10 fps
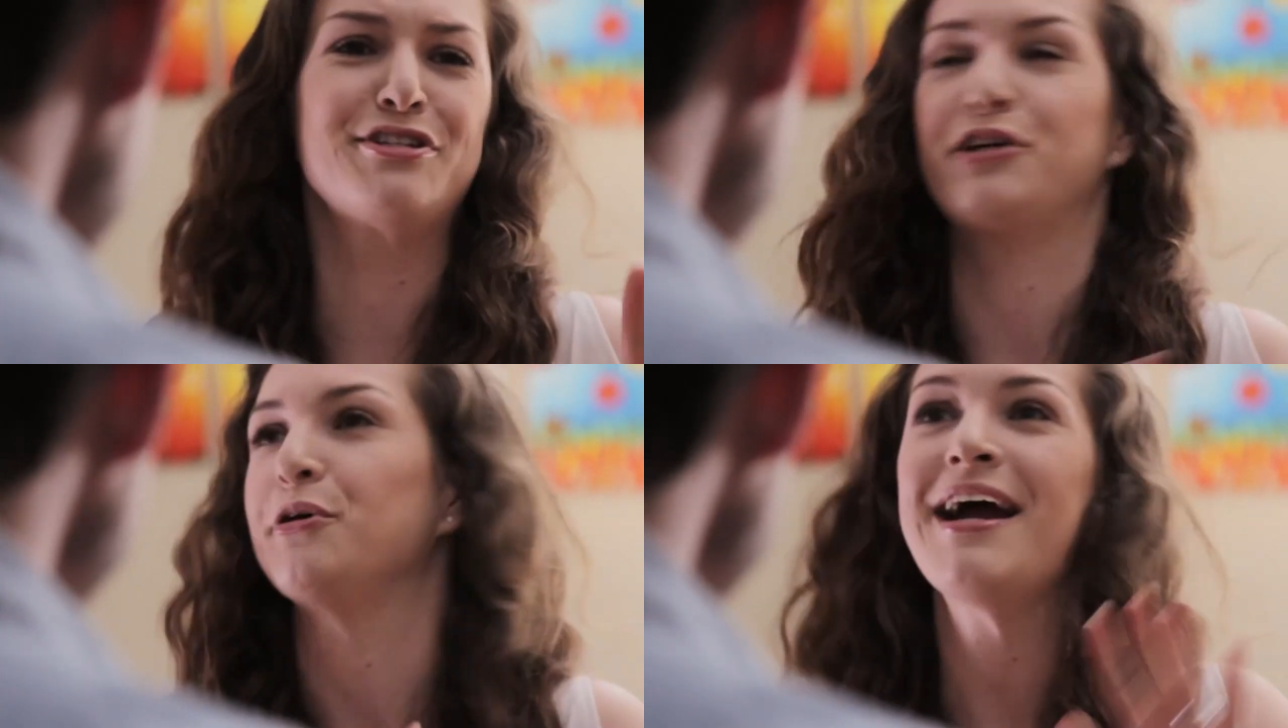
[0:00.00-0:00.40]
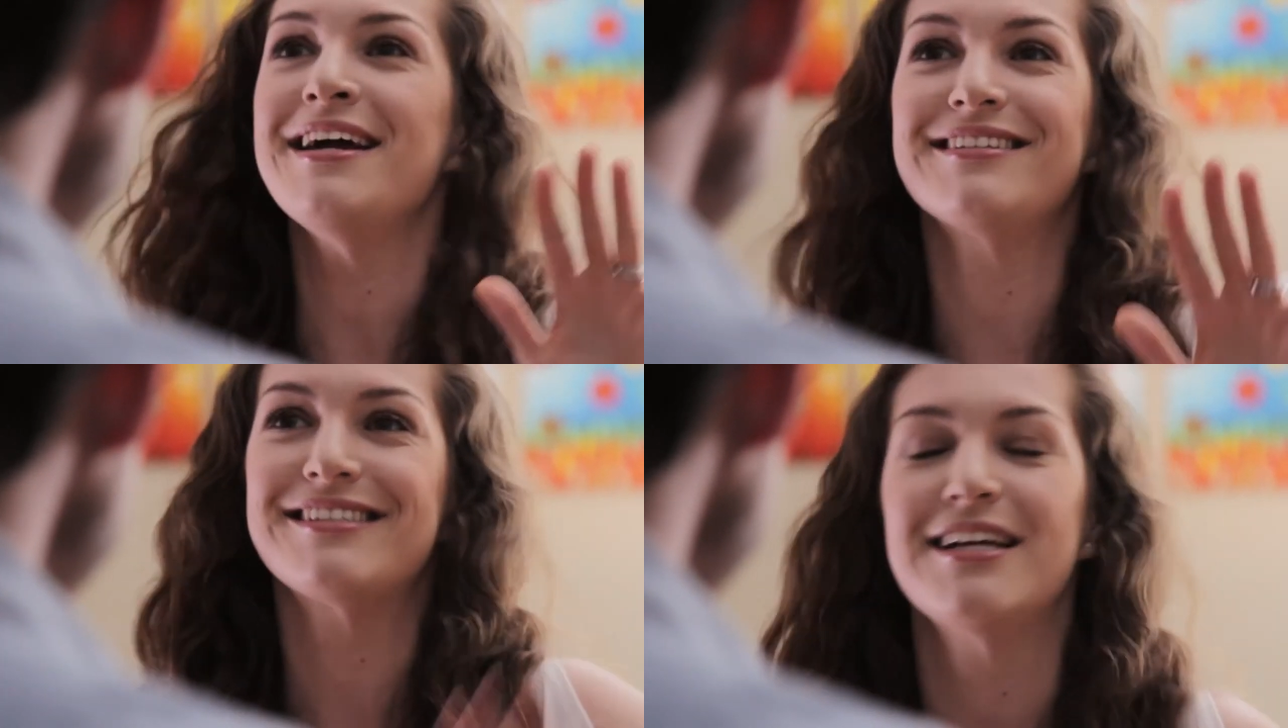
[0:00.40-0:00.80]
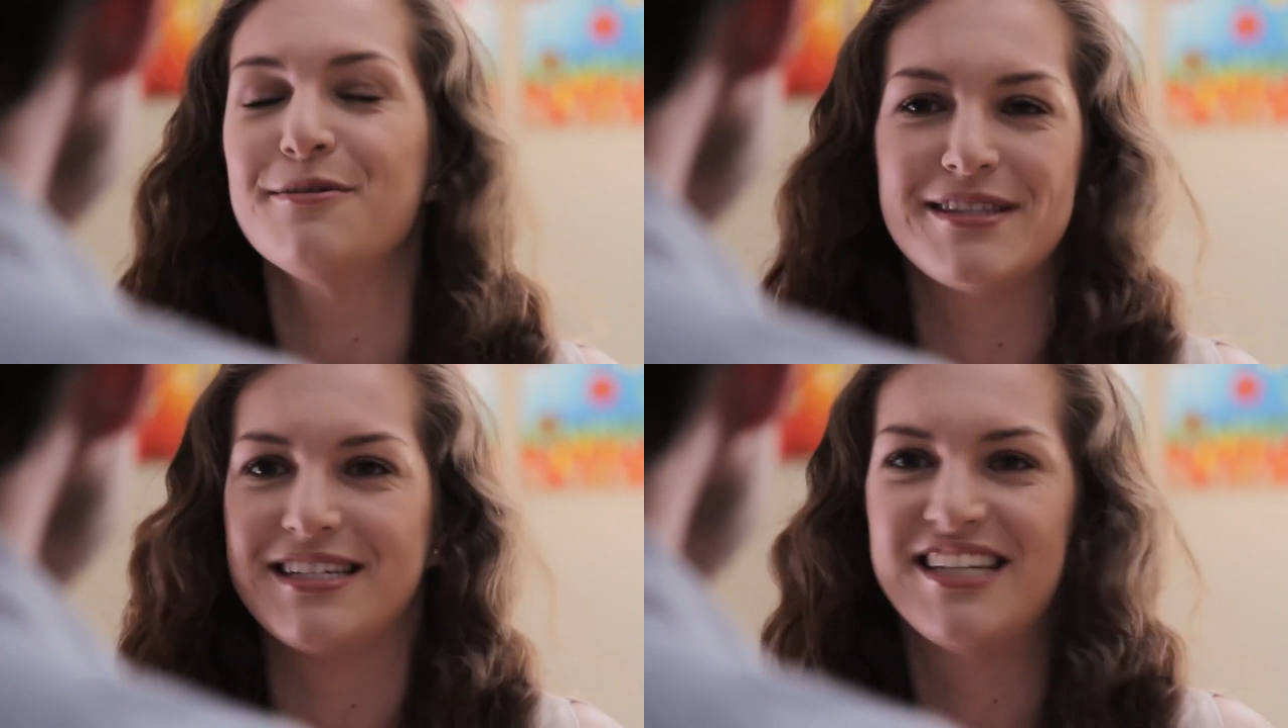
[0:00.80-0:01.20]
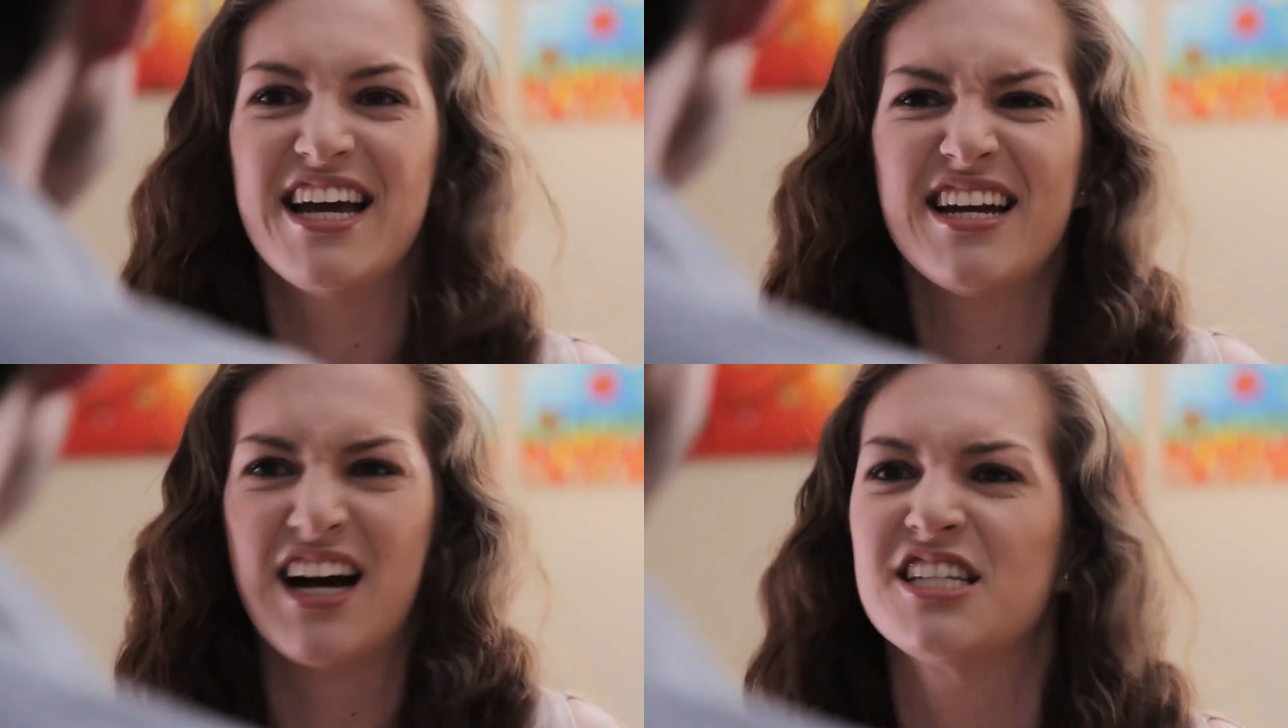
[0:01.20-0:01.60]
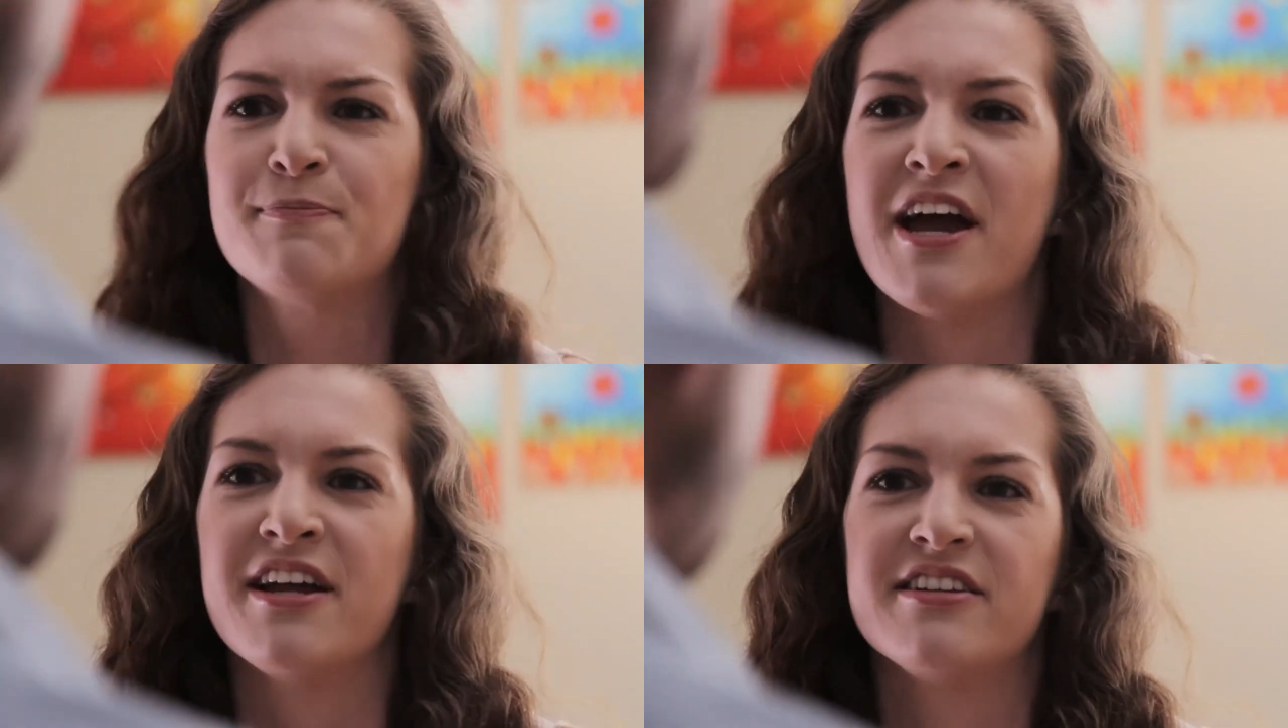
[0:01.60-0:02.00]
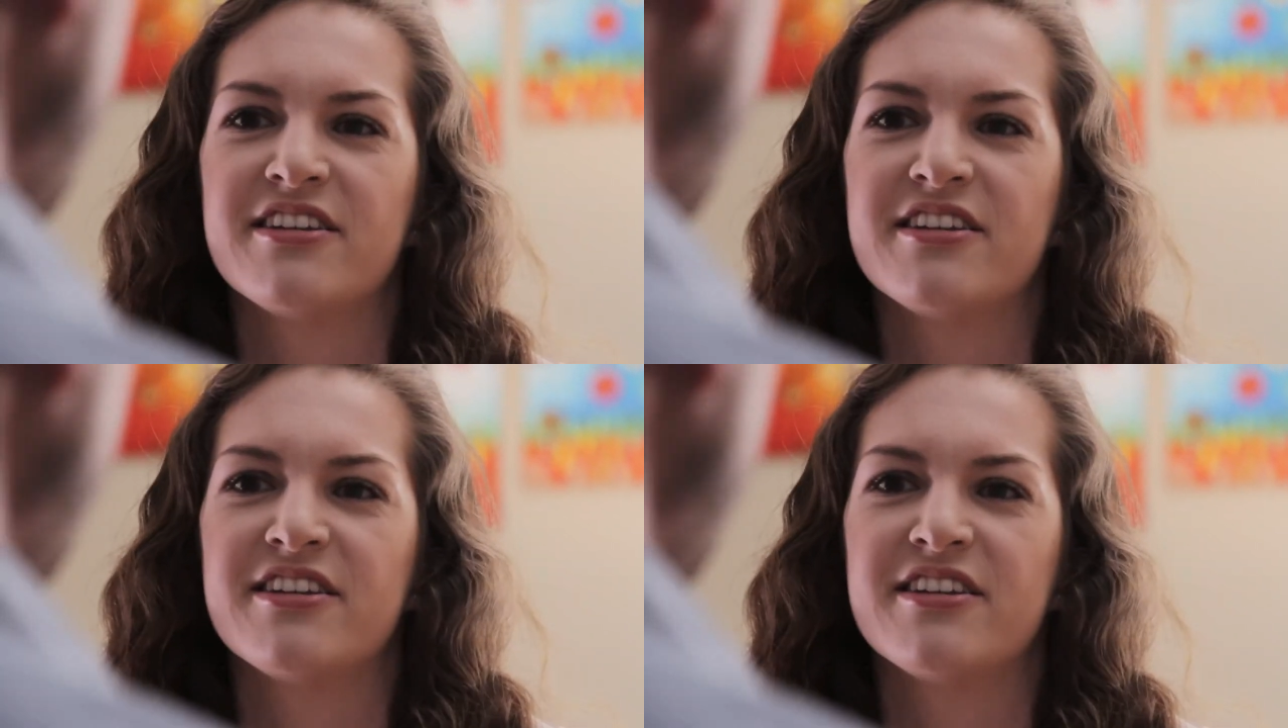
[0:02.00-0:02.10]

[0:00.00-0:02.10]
I'm just a crazy slut with a dead husband.